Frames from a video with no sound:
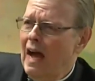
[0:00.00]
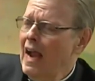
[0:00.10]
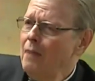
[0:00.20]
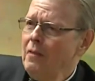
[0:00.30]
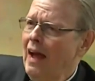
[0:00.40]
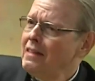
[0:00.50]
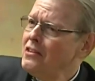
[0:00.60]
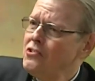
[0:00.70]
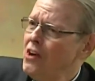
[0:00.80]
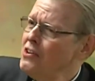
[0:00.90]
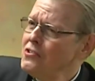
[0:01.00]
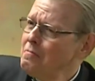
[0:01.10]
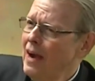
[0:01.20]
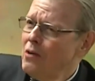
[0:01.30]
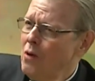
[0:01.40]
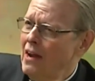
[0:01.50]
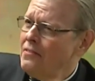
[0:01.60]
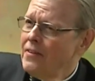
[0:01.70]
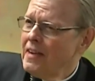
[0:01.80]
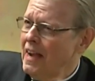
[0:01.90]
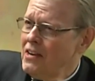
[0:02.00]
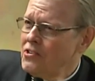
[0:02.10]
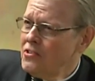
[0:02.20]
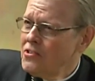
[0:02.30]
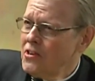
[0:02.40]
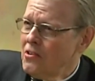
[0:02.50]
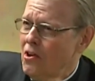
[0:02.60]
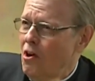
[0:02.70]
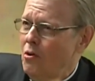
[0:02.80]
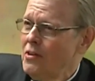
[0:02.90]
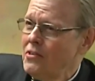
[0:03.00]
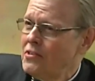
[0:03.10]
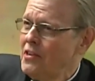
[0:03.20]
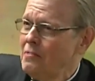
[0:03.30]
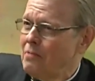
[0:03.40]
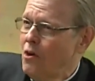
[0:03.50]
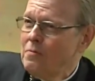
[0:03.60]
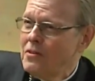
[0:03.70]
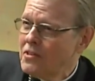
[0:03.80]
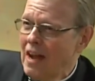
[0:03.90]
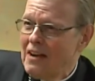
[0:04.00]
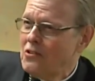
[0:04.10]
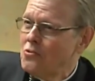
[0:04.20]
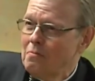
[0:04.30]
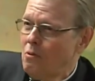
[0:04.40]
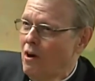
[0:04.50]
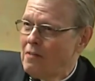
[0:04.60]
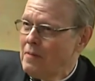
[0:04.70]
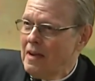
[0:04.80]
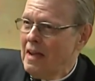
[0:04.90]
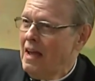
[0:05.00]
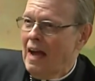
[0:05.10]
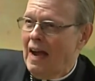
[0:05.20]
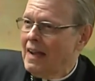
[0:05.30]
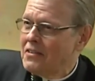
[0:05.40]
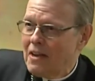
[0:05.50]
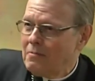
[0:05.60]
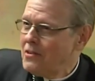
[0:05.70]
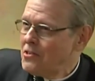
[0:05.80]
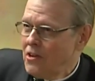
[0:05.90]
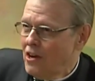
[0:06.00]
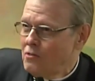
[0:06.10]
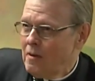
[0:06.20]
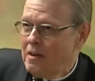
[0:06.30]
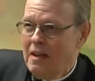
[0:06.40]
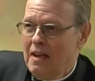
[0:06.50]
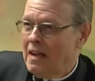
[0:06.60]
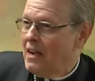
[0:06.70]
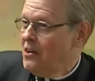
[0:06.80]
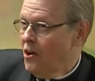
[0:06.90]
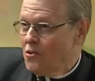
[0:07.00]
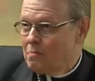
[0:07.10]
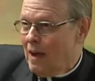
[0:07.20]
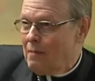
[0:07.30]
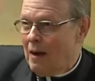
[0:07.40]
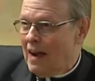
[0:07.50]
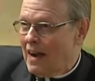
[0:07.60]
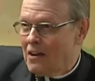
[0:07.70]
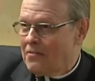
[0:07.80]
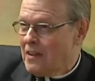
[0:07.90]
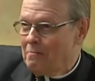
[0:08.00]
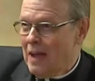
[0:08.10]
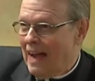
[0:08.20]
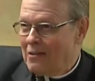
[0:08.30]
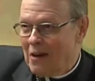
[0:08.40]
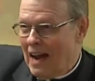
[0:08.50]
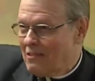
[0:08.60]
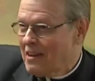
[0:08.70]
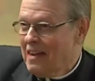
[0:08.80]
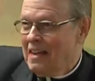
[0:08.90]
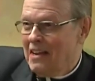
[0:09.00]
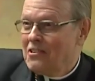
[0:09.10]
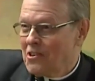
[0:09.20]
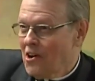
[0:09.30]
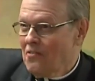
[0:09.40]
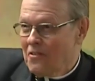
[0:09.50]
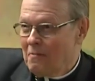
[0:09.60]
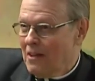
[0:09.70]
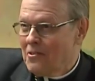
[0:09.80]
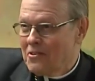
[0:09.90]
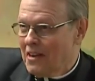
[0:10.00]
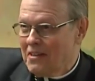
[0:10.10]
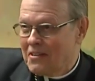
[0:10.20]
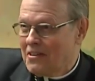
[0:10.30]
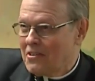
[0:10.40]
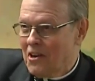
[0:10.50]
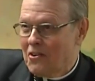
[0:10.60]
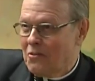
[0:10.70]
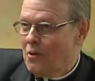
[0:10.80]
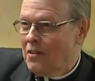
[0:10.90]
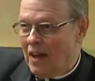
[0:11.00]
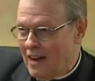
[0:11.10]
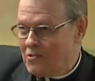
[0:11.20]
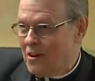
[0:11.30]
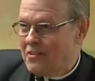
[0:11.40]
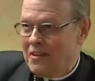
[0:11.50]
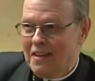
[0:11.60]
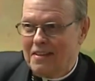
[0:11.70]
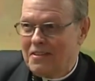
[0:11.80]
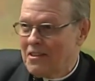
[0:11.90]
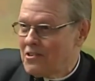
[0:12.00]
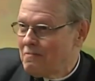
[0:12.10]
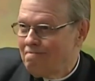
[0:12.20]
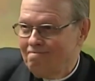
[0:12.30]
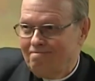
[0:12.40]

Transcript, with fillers: I am not the judge of my qualifications here. The Holy See, the Pope decided to appoint me. I accept his judgment. He knows my biography and background. He's heard from others that he's consulted with. I trust that decision.